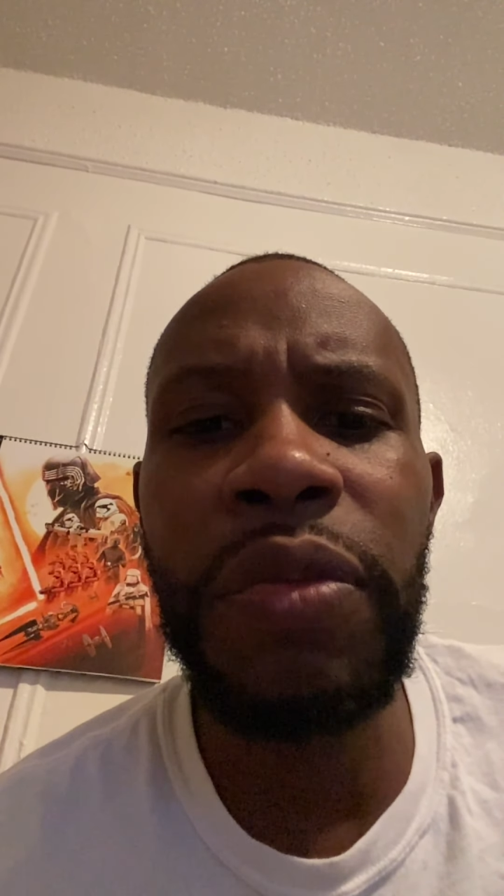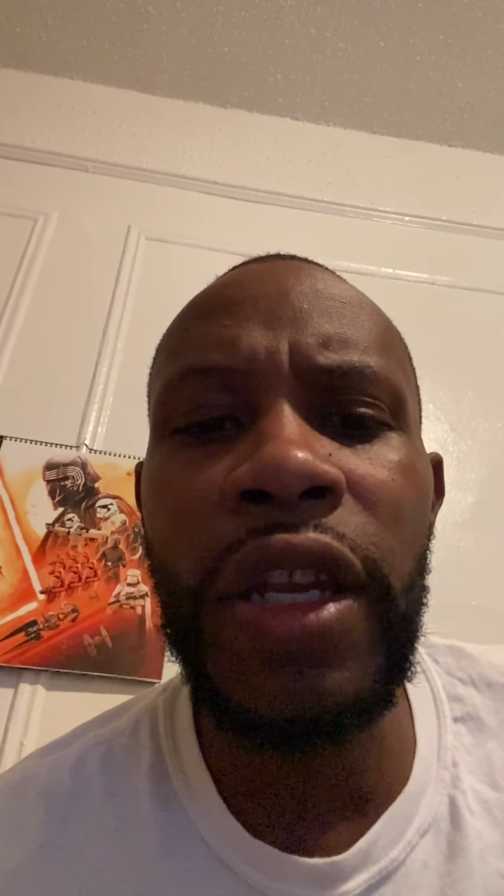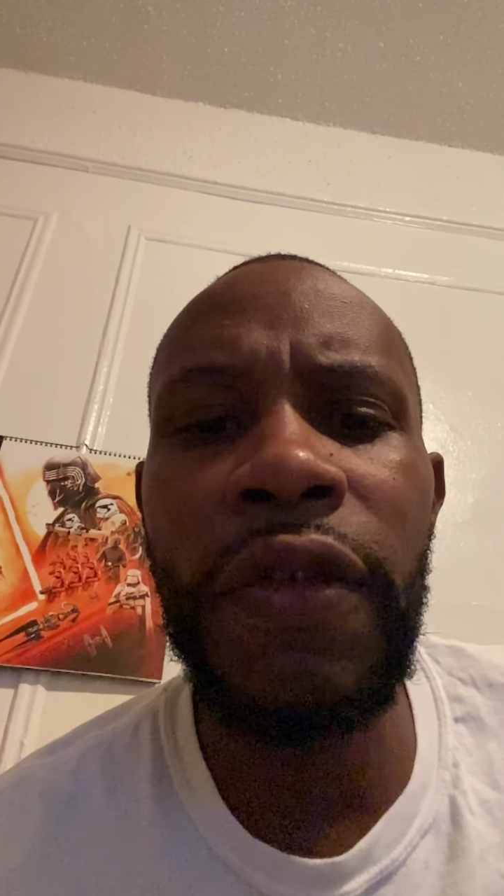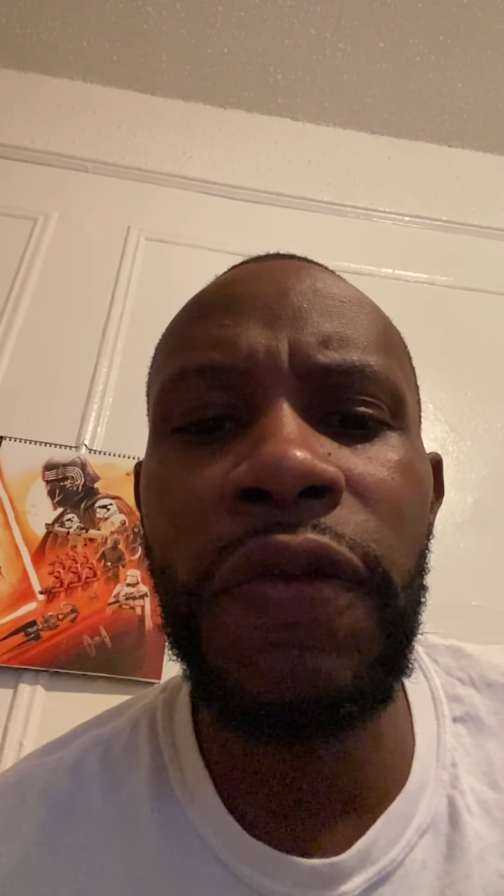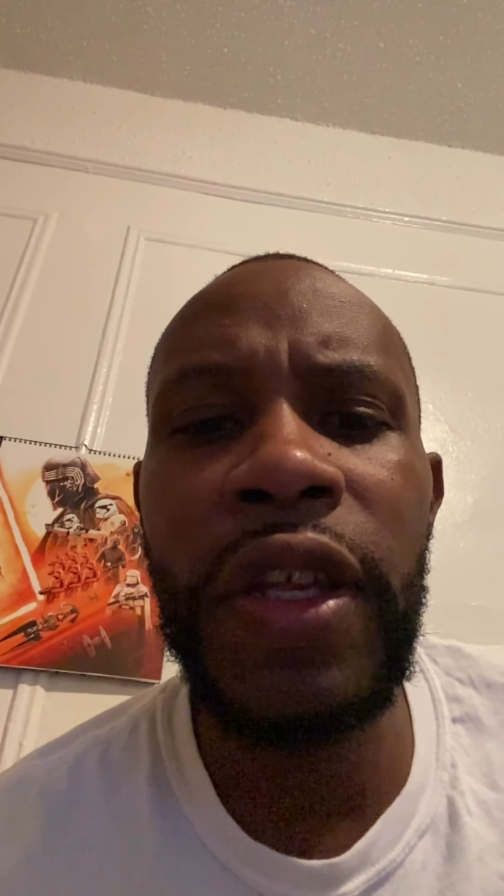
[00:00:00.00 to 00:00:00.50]

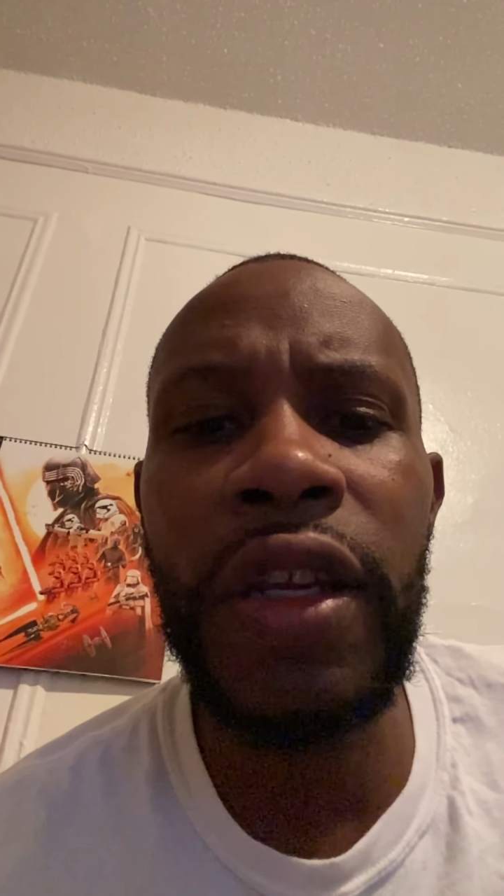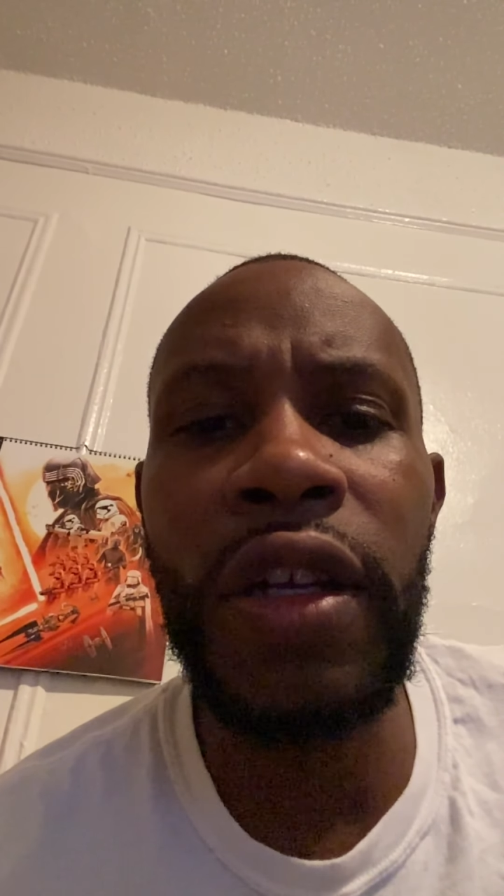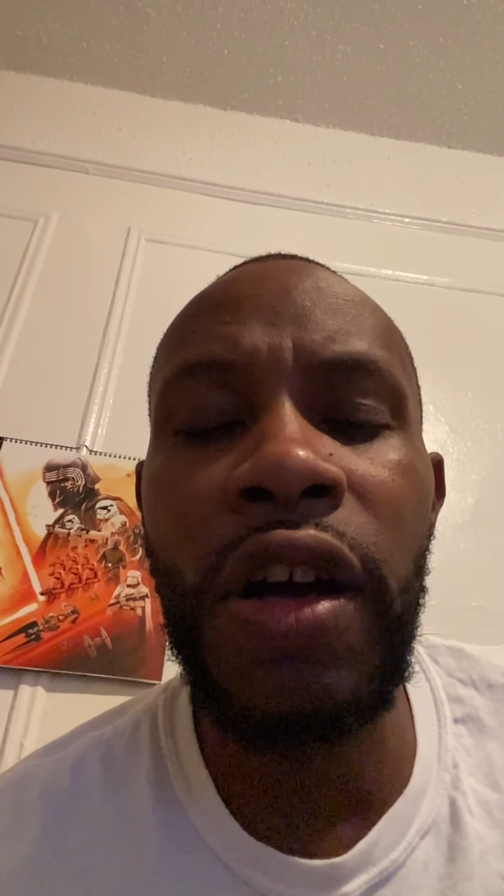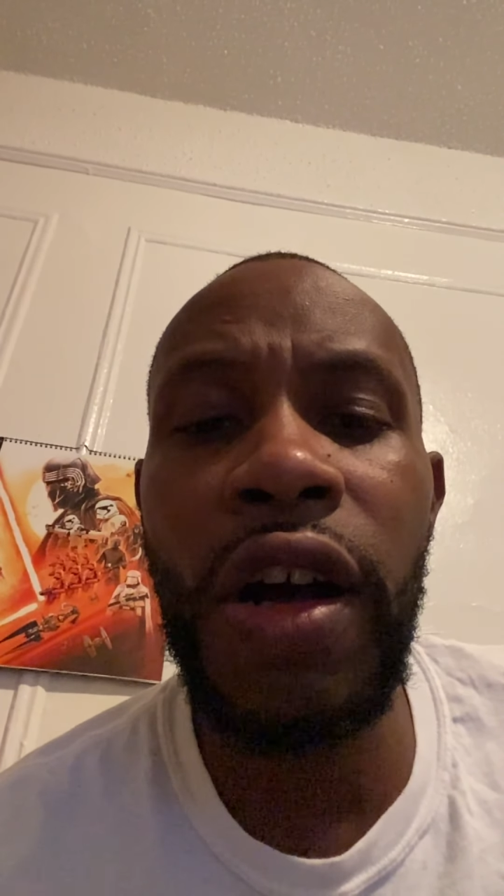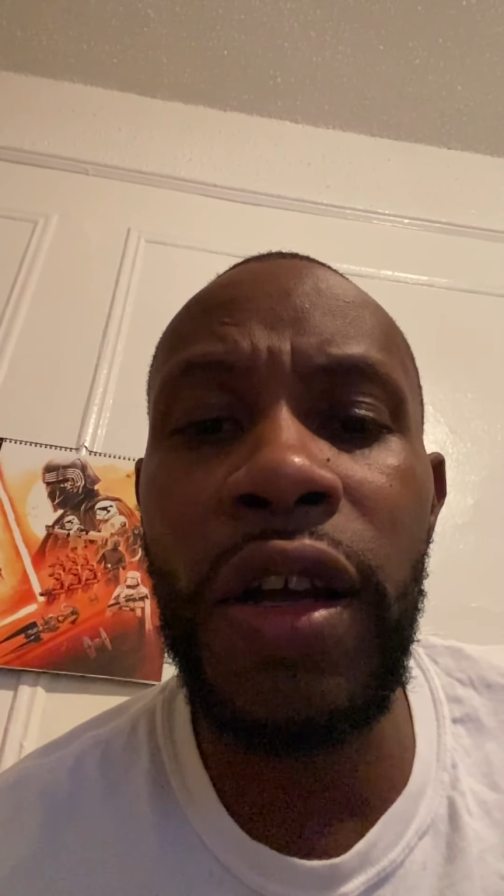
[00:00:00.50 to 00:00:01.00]

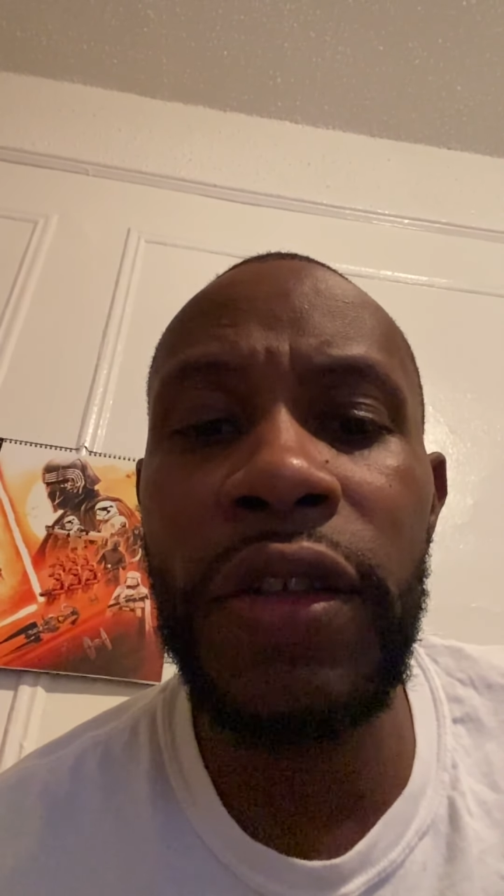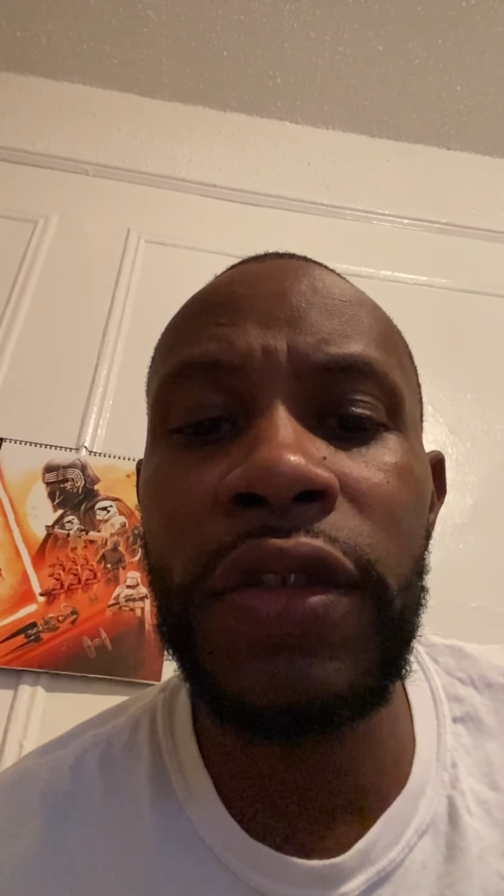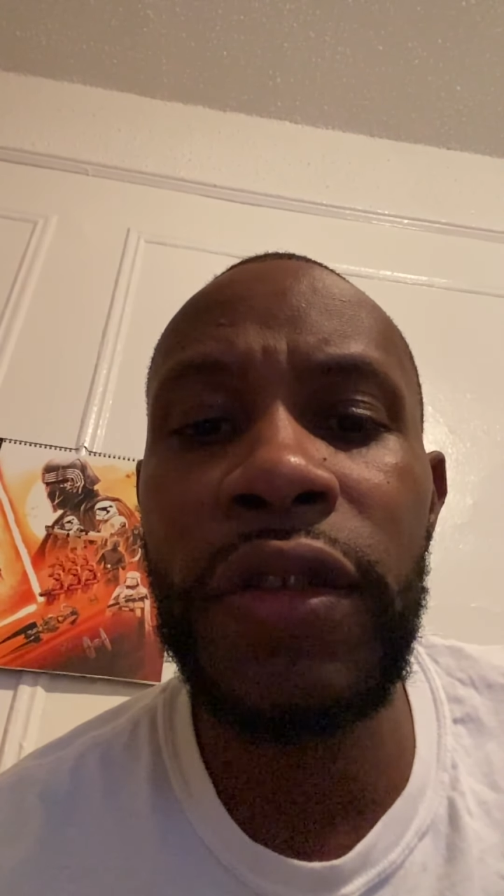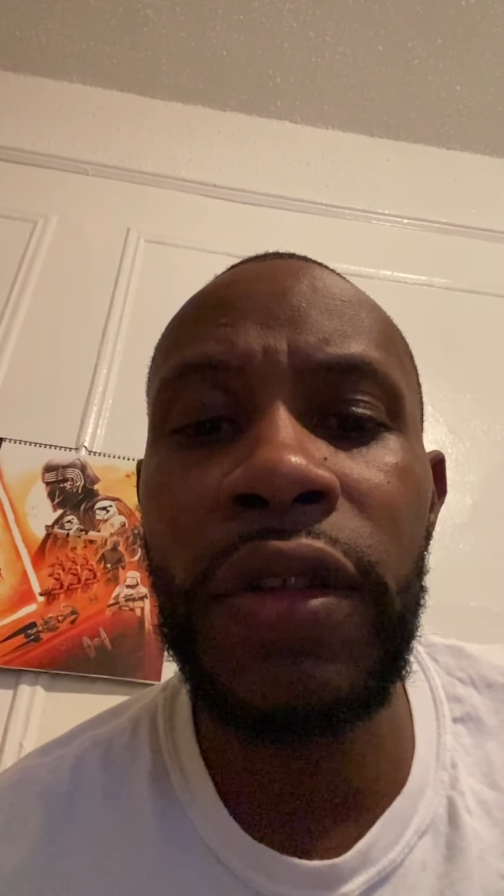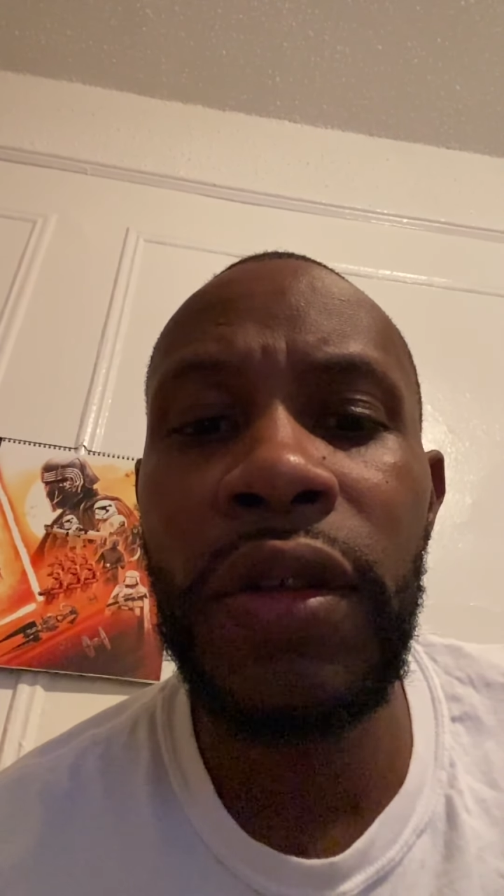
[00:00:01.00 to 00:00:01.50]
benefiting
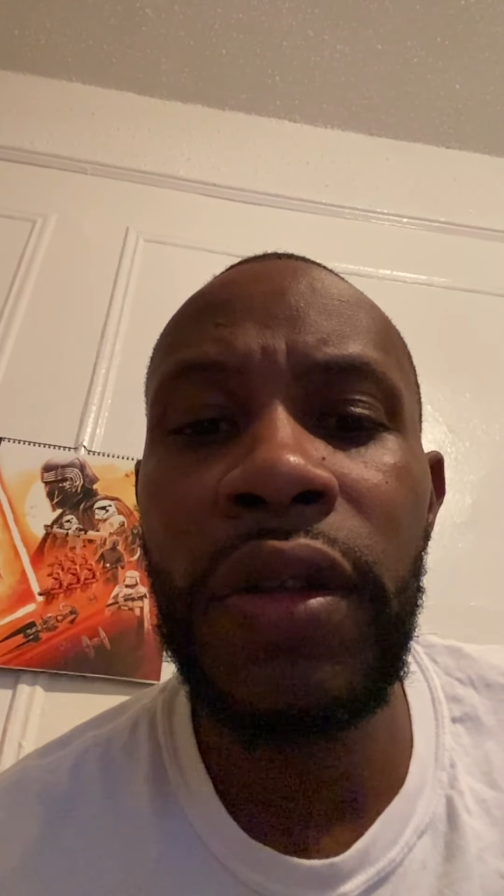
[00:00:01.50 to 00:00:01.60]
us,